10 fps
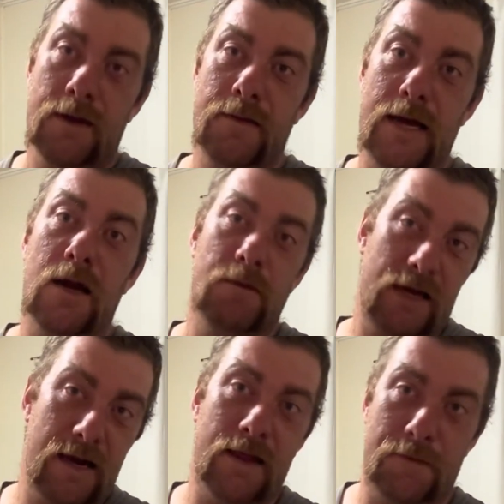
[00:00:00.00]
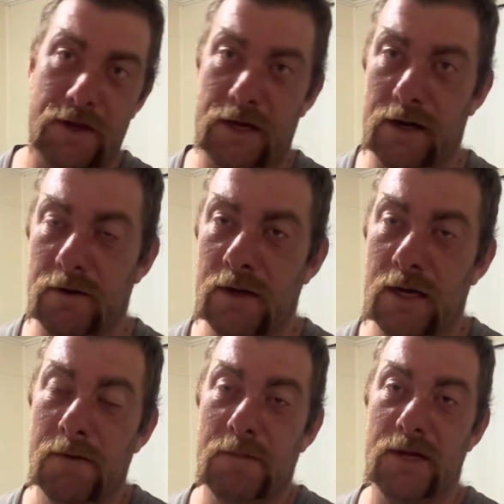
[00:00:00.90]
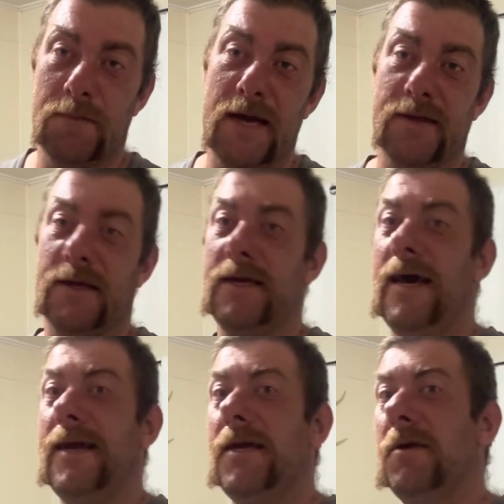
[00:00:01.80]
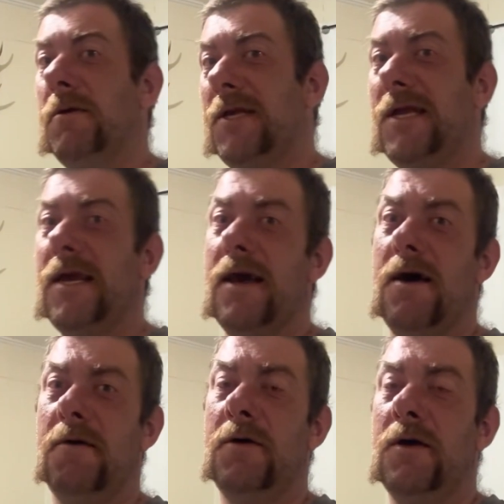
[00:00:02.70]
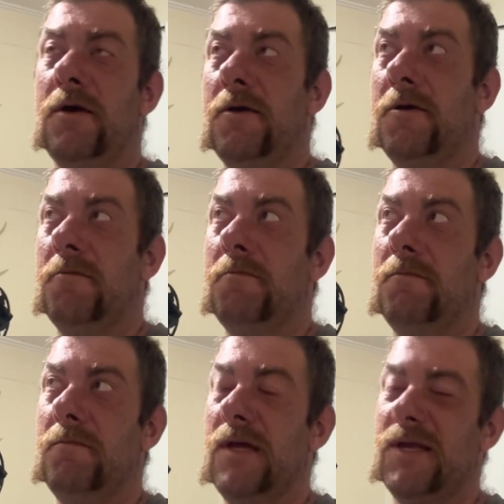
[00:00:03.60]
that'll be another video. But it's basically a Stinger. It's a